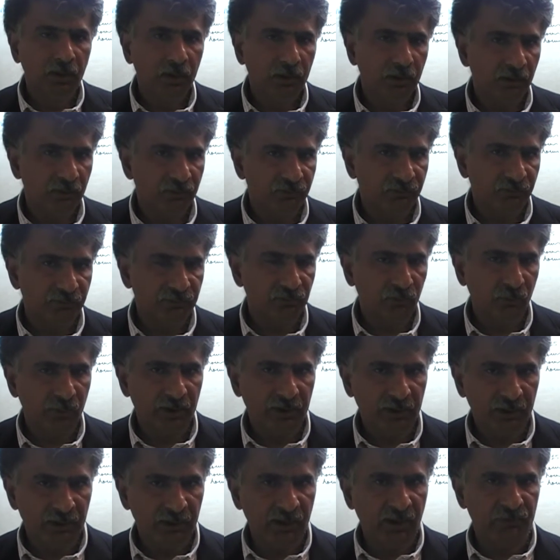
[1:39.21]
let's first look
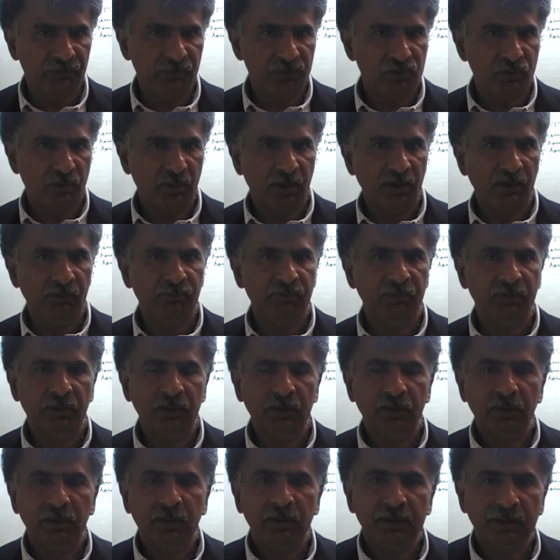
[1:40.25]
at any answer choice
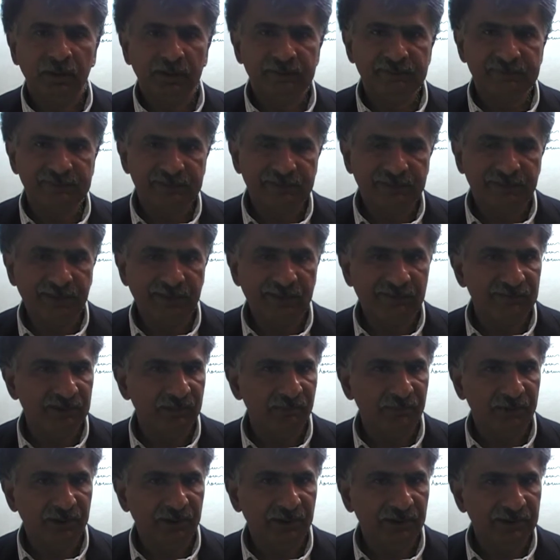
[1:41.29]
that's, that is
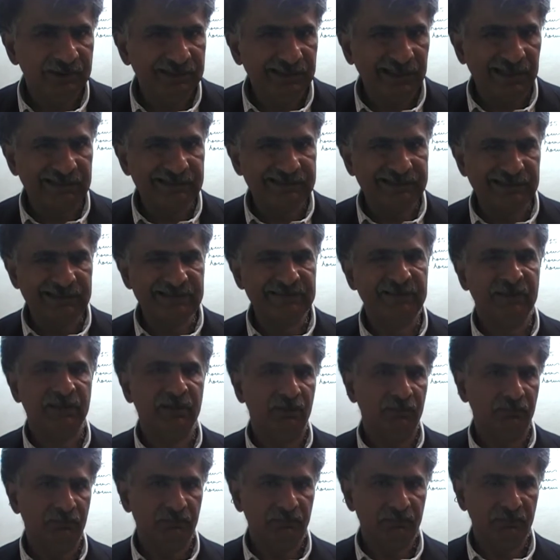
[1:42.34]
simply
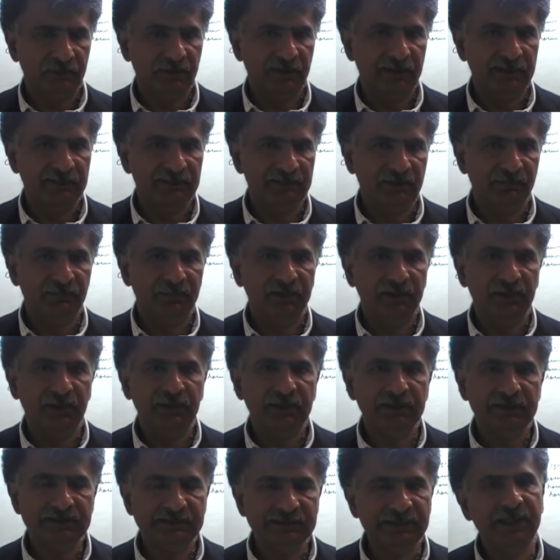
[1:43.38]
nonsensical, that is simply
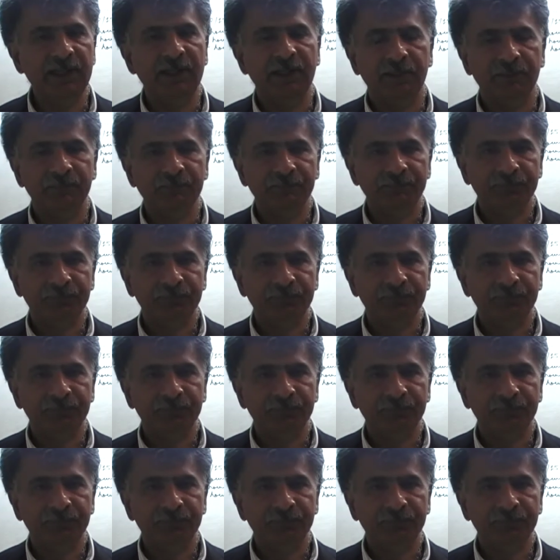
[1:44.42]
silly.